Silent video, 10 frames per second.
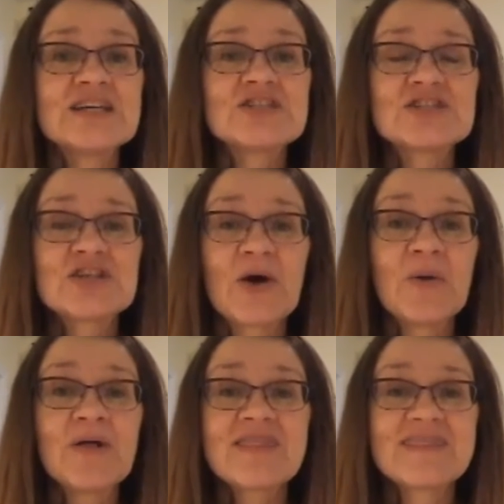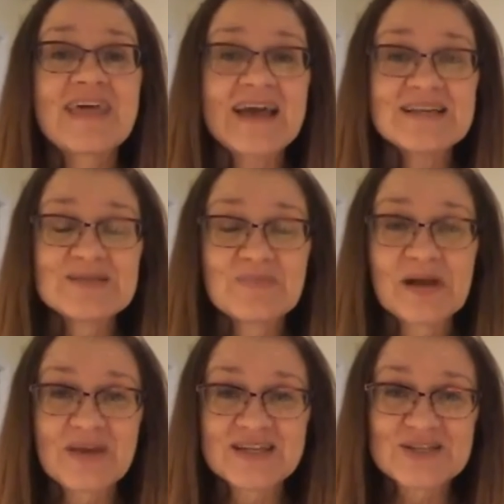So that is my
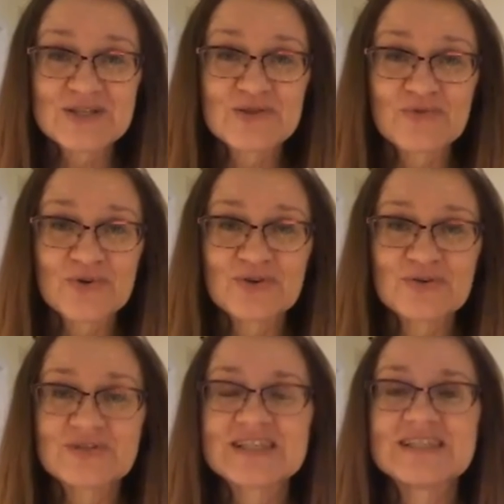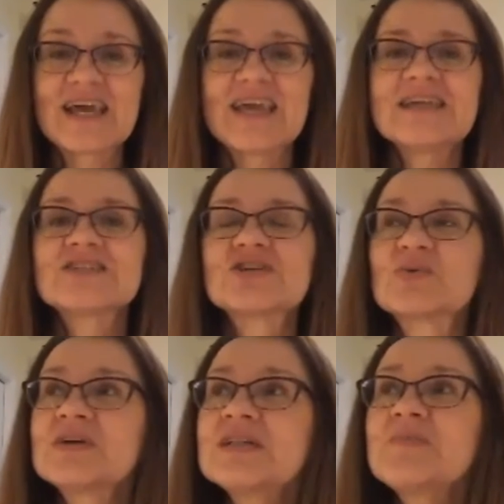message for you today, is to
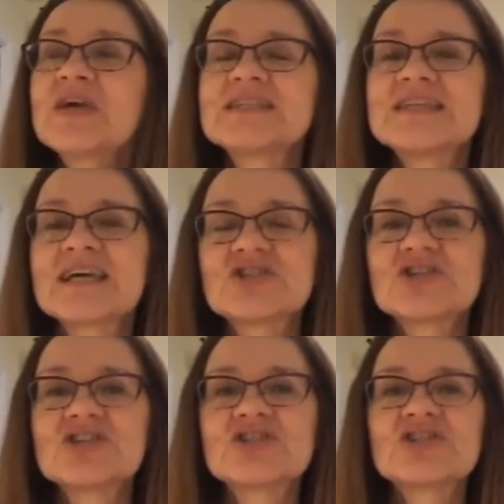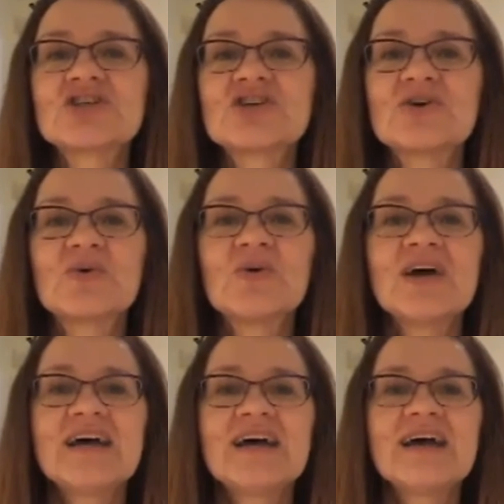really pay attention to
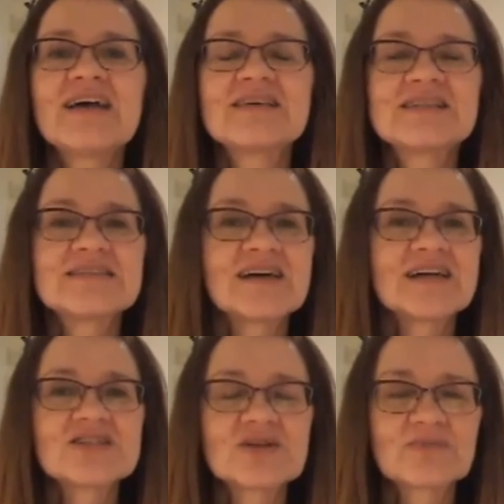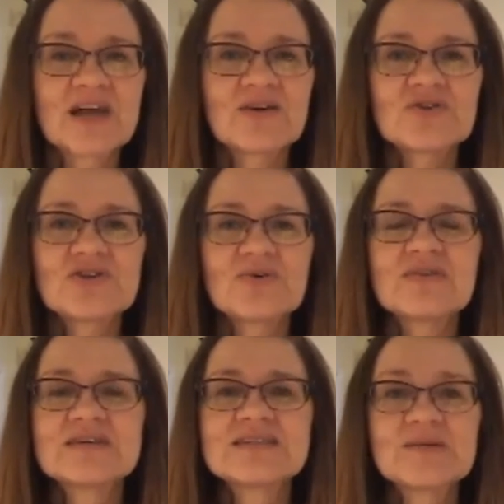the signs around you,
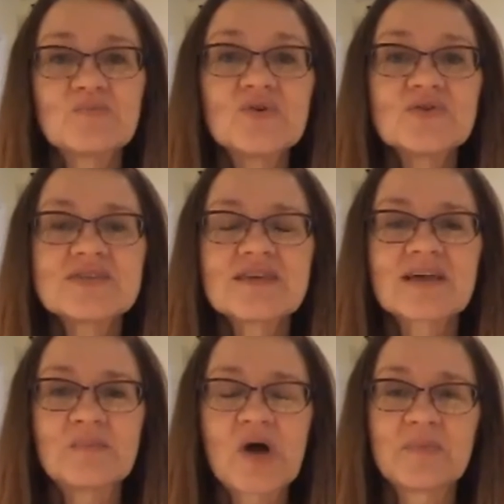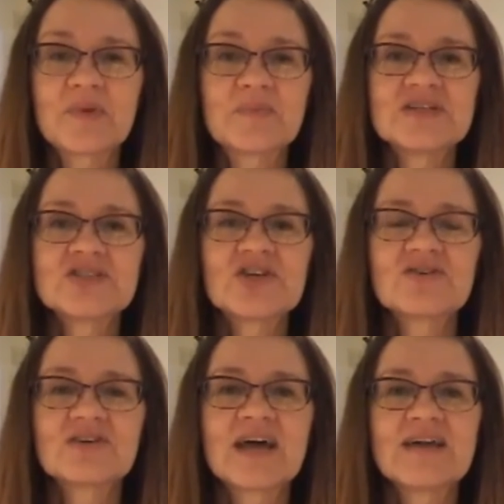the symbols that pop up into
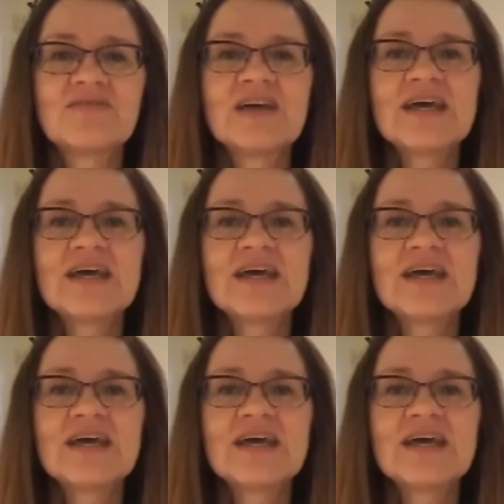your life,